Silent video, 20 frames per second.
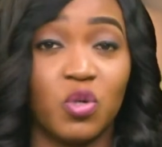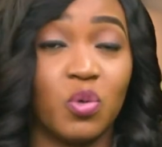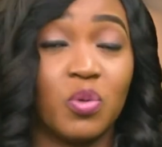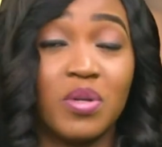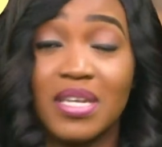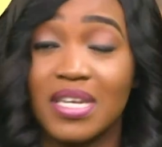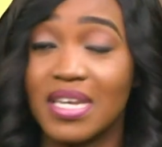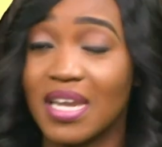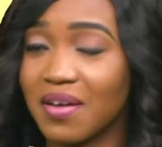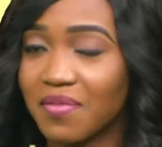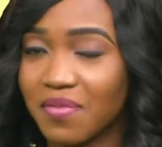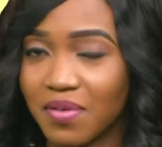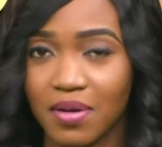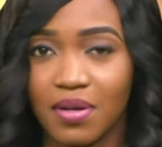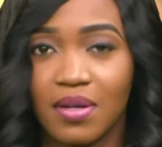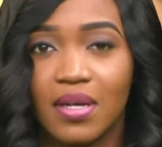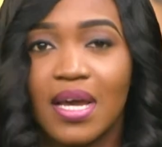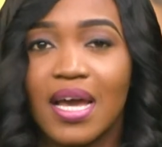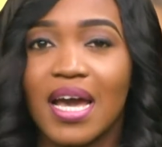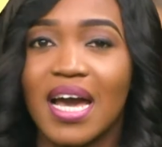You would
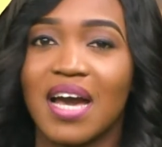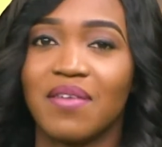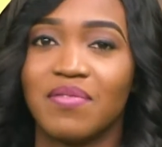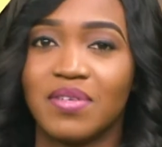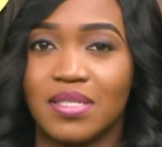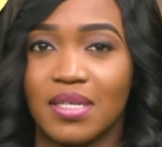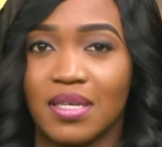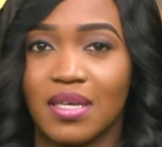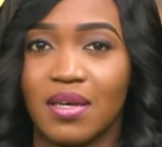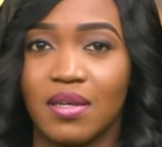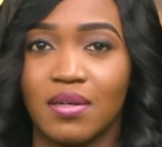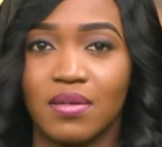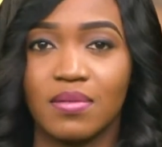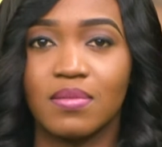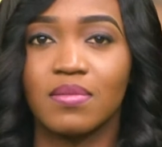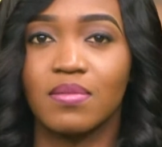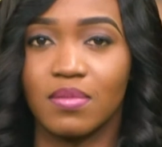never have it again.